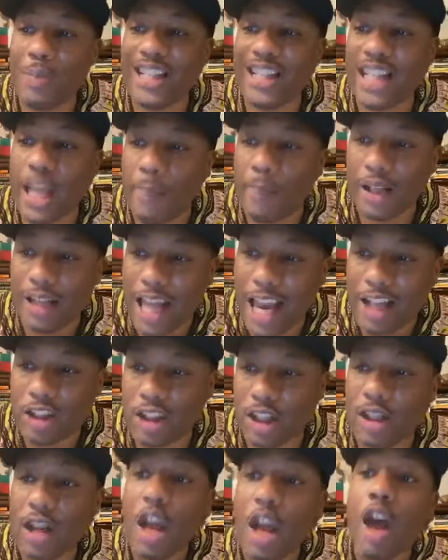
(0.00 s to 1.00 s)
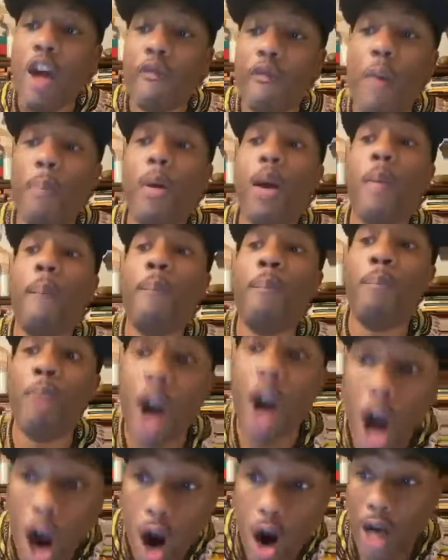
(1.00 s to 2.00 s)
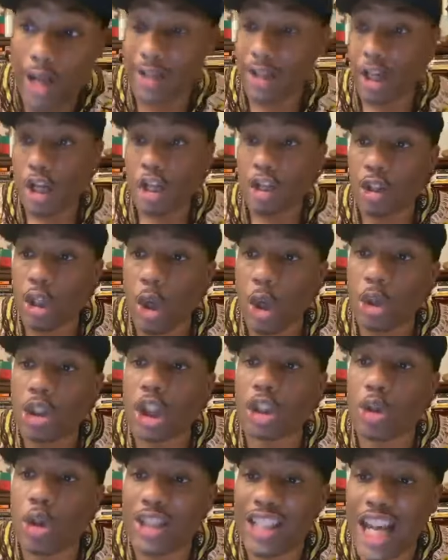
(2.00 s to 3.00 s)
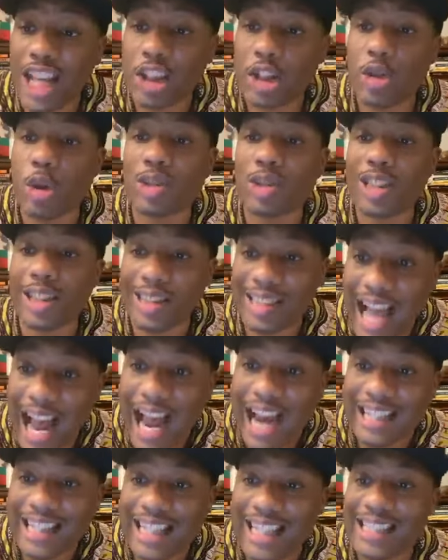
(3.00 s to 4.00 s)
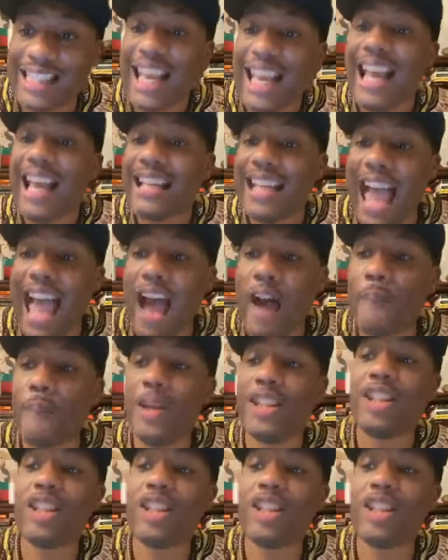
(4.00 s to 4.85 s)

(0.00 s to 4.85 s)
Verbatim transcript: manipulation from abroad due to traditional societies that have been